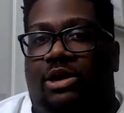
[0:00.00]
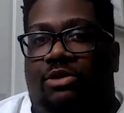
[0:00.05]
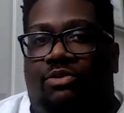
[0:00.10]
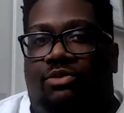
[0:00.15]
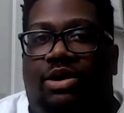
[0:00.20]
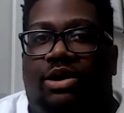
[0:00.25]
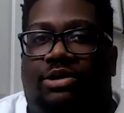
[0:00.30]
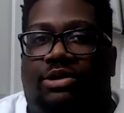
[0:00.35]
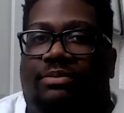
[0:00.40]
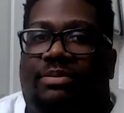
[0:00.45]

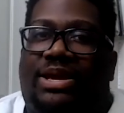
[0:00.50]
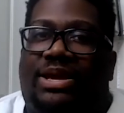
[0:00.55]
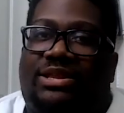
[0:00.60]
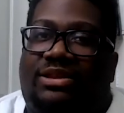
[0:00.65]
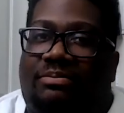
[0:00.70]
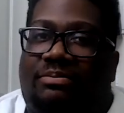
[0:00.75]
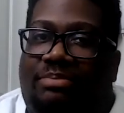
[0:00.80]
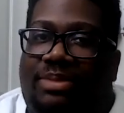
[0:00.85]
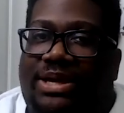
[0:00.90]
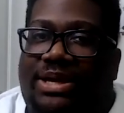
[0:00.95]
We're going to make
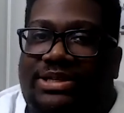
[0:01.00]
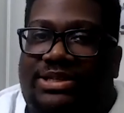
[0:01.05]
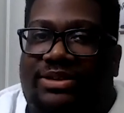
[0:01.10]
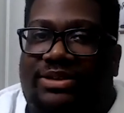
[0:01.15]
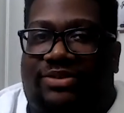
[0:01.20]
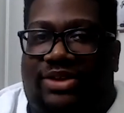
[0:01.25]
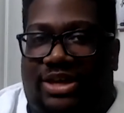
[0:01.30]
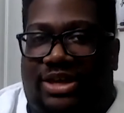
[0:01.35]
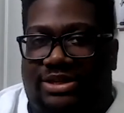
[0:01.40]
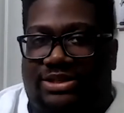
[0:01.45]
the best
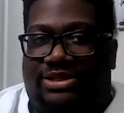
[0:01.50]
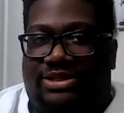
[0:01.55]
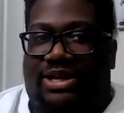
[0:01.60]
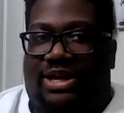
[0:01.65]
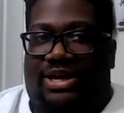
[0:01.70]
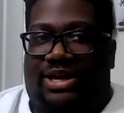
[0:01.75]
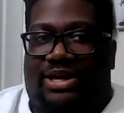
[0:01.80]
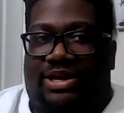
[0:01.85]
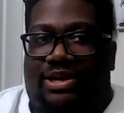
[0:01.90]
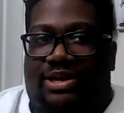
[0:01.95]
of each
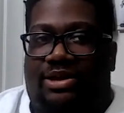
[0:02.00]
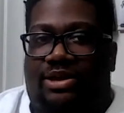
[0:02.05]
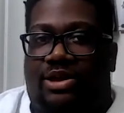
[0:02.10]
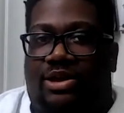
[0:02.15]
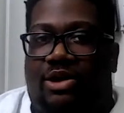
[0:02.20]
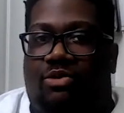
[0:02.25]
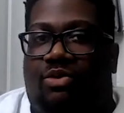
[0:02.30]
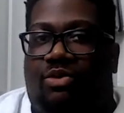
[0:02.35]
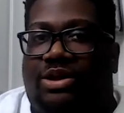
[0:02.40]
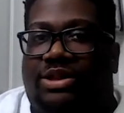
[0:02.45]
day,
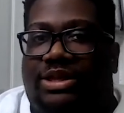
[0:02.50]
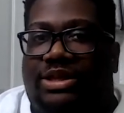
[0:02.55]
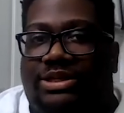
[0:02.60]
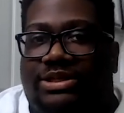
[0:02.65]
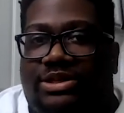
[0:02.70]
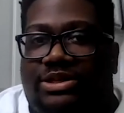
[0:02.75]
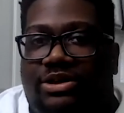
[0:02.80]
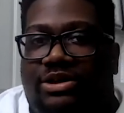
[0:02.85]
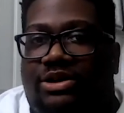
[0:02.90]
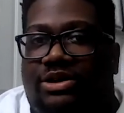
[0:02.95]
whether
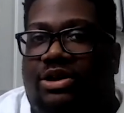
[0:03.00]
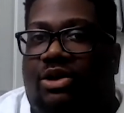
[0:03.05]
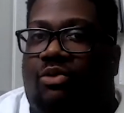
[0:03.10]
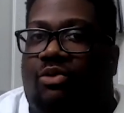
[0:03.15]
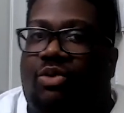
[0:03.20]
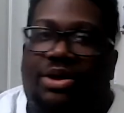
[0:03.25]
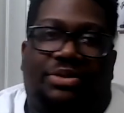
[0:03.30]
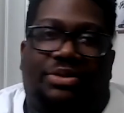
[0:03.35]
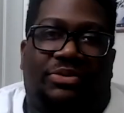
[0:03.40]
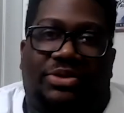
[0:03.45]
it's good or
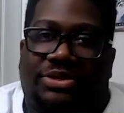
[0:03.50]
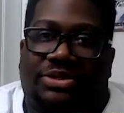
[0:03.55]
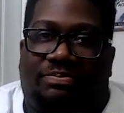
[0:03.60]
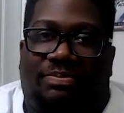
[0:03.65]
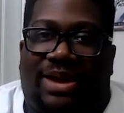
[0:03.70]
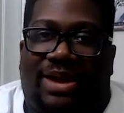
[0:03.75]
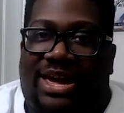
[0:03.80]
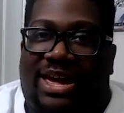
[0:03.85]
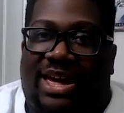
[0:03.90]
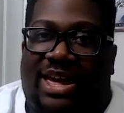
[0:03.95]
whether it's
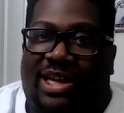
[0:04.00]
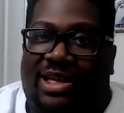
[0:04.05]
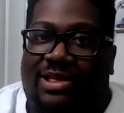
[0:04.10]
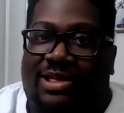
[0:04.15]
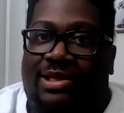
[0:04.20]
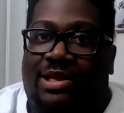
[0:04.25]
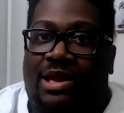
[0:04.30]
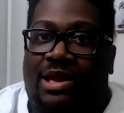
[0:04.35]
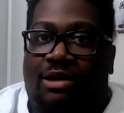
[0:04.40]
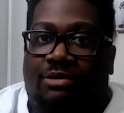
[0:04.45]
bad.
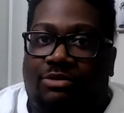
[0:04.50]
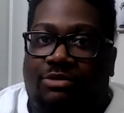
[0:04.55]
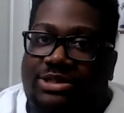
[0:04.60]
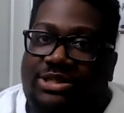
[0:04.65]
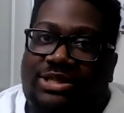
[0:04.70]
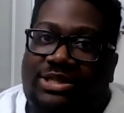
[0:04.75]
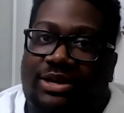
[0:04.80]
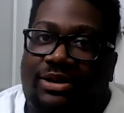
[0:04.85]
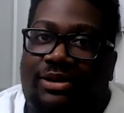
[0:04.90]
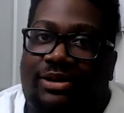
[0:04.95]
We're
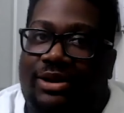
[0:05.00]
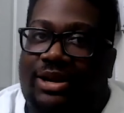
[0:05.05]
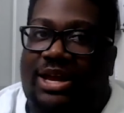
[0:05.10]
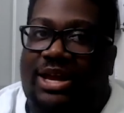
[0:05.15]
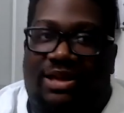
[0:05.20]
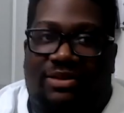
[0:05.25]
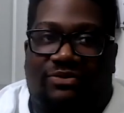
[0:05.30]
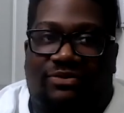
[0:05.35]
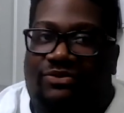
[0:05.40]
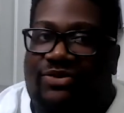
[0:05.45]
still going
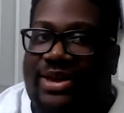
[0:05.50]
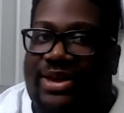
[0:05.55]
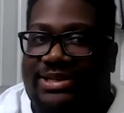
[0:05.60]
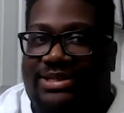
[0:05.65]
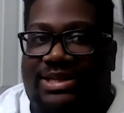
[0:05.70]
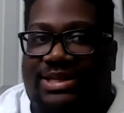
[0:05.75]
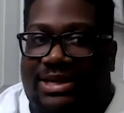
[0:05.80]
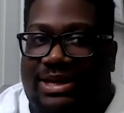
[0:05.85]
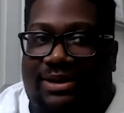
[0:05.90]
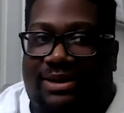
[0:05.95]
to
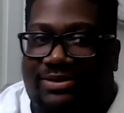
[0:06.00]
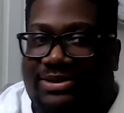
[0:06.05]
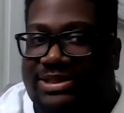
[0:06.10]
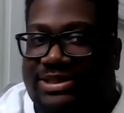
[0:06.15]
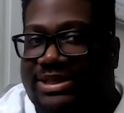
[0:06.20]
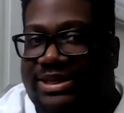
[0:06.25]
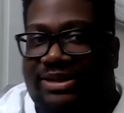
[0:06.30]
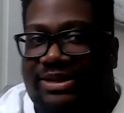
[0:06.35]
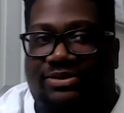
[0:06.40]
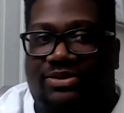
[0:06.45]
invest in
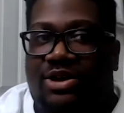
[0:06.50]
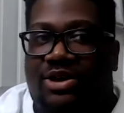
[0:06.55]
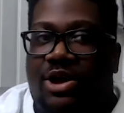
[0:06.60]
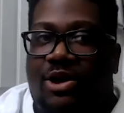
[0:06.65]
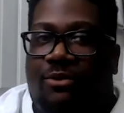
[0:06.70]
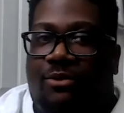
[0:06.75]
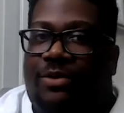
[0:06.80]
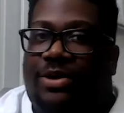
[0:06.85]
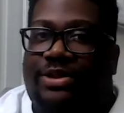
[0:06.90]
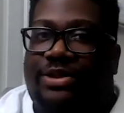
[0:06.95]
ourselves.
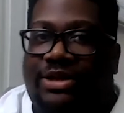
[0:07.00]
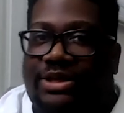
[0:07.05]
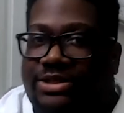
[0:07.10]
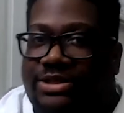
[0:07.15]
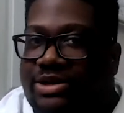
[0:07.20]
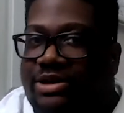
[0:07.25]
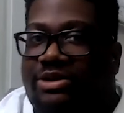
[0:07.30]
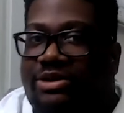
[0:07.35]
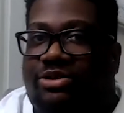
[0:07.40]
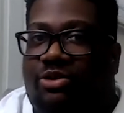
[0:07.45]
Whether it's
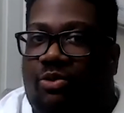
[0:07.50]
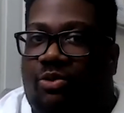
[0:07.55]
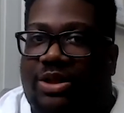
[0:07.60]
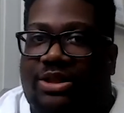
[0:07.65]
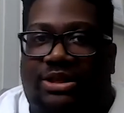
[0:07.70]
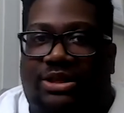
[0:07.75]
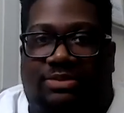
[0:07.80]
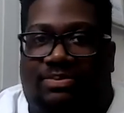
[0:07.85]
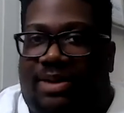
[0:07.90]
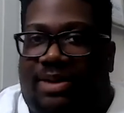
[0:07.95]
good or
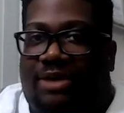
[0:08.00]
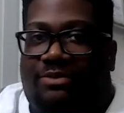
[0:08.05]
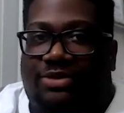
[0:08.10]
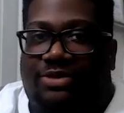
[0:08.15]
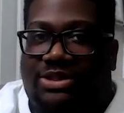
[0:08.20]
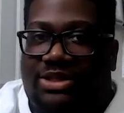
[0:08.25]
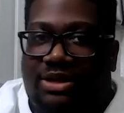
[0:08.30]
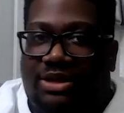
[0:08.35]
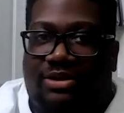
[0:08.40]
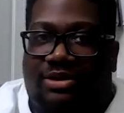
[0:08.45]
whether it's bad, we're
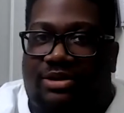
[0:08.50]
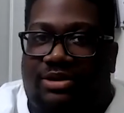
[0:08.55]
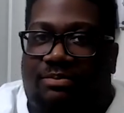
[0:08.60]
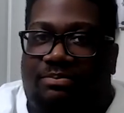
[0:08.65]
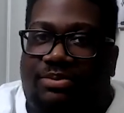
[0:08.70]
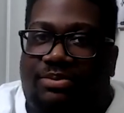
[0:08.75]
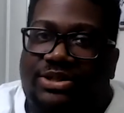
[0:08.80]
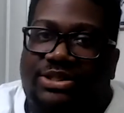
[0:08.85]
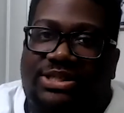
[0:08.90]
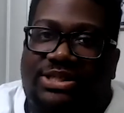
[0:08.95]
still going to
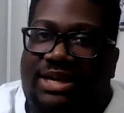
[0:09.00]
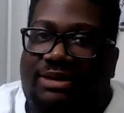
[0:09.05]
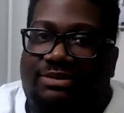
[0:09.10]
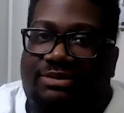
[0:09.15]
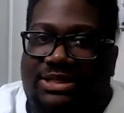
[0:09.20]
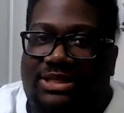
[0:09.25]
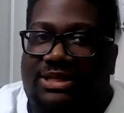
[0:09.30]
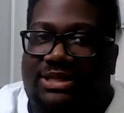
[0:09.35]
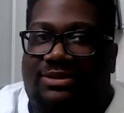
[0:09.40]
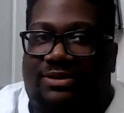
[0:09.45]
push
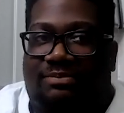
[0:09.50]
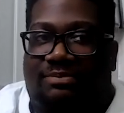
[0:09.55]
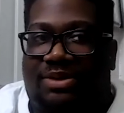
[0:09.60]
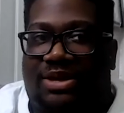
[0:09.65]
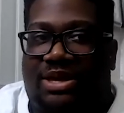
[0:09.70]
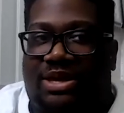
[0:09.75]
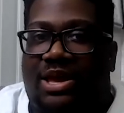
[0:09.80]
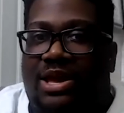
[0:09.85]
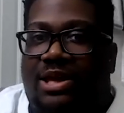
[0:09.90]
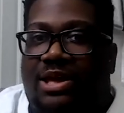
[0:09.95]
ourselves to
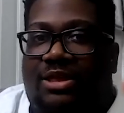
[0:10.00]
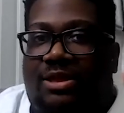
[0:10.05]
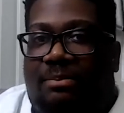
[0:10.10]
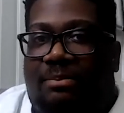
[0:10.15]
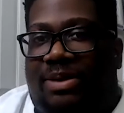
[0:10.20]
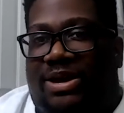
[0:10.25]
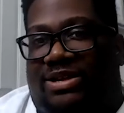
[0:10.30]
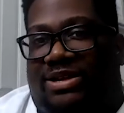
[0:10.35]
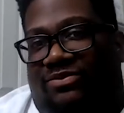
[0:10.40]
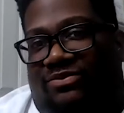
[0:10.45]
be the
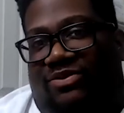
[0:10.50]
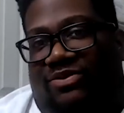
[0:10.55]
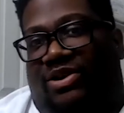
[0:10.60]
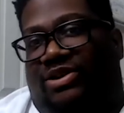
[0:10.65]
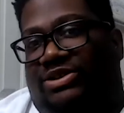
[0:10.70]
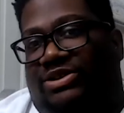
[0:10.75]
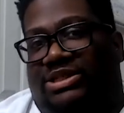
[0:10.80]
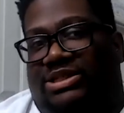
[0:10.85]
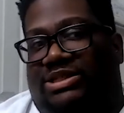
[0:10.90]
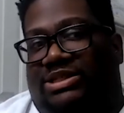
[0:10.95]
best
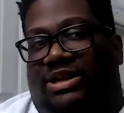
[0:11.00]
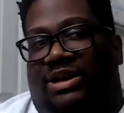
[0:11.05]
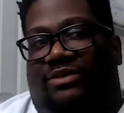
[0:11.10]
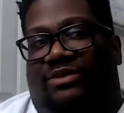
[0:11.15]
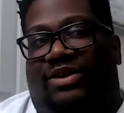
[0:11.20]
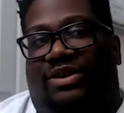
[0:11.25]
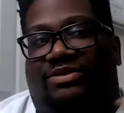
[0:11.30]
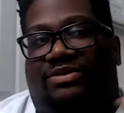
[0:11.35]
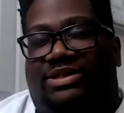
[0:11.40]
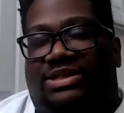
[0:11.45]
version
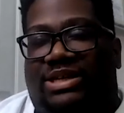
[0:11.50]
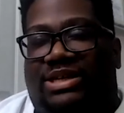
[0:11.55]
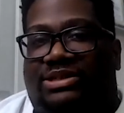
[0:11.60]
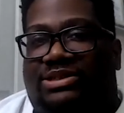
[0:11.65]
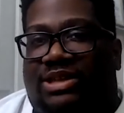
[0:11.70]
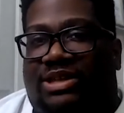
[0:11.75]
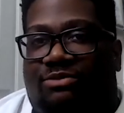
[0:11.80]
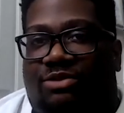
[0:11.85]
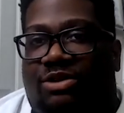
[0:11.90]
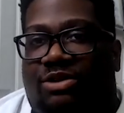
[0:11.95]
of ourselves
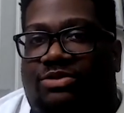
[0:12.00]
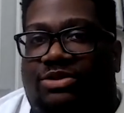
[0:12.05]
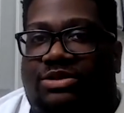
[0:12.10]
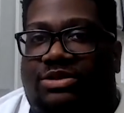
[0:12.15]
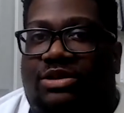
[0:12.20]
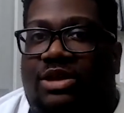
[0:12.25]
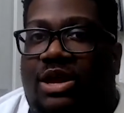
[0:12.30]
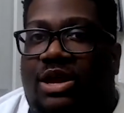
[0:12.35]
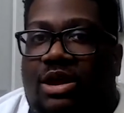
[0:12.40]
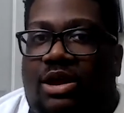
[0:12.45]
that we
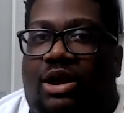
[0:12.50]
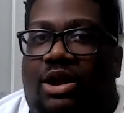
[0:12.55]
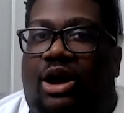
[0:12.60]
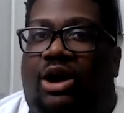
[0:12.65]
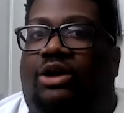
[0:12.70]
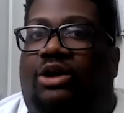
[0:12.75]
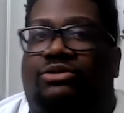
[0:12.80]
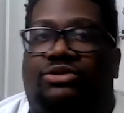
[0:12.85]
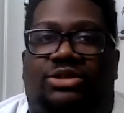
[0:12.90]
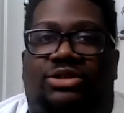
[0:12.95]
was
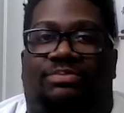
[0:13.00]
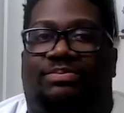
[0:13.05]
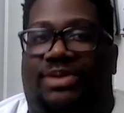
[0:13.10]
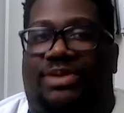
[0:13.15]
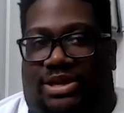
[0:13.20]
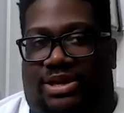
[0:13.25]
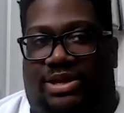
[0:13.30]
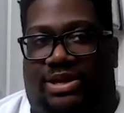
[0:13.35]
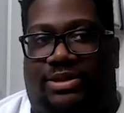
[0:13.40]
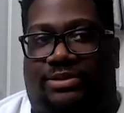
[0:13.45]
called to
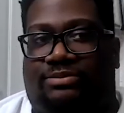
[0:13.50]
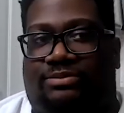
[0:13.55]
be.